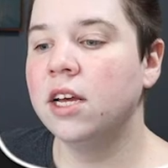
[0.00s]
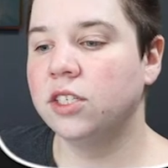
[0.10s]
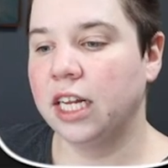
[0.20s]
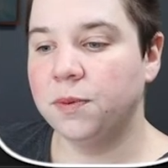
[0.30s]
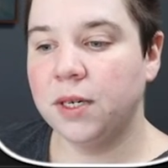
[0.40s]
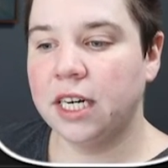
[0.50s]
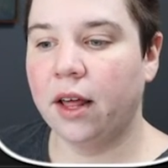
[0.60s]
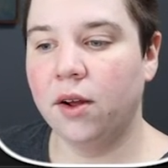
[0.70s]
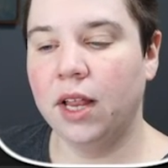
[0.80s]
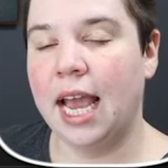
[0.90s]
So that's
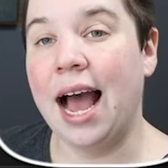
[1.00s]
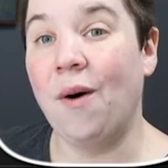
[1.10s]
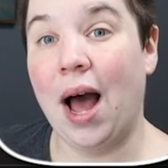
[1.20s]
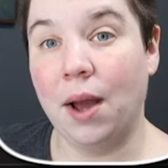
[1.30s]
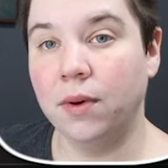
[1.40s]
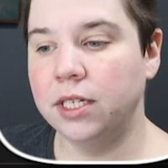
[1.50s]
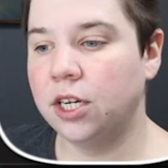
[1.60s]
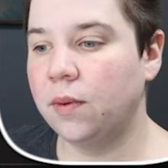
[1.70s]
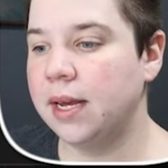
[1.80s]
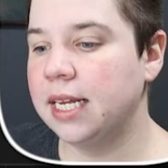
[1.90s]
particularly how I would
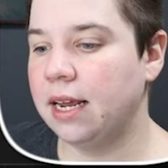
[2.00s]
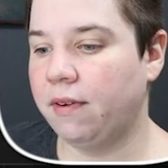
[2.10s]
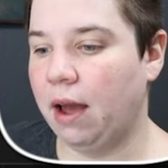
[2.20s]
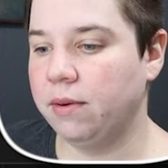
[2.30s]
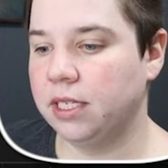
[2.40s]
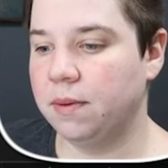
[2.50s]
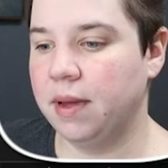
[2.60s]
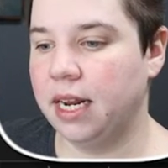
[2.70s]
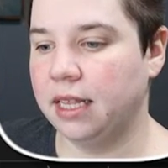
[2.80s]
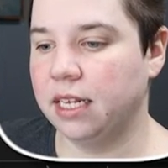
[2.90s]
do it if I was
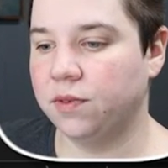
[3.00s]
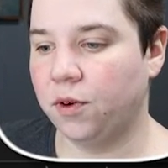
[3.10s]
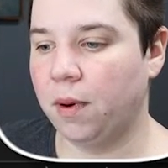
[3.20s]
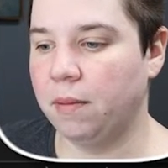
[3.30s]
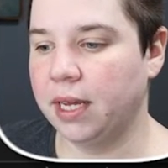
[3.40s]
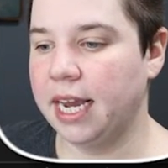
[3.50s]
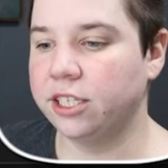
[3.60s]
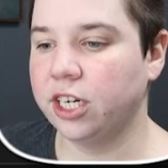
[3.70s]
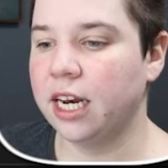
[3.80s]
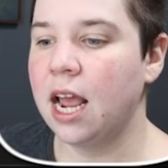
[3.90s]
submitting this for
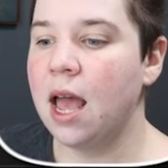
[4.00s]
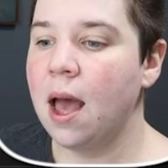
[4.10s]
publication.